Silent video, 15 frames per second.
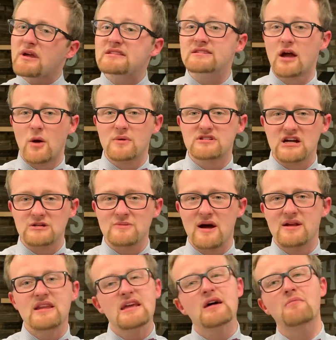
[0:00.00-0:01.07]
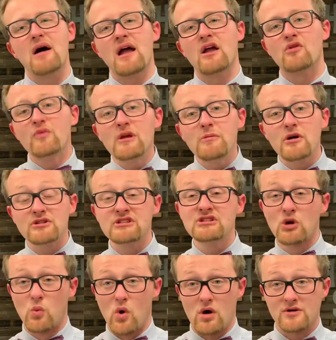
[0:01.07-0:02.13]
weeks ago, we talked about Nehemiah rebuilding
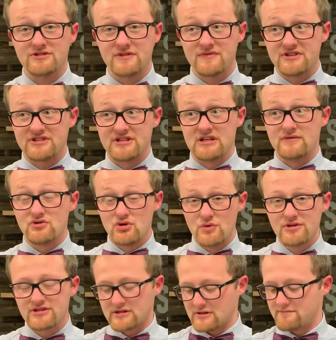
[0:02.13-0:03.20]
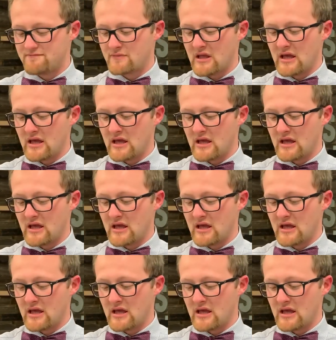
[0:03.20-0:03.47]
the walls of the city of Jerusalem.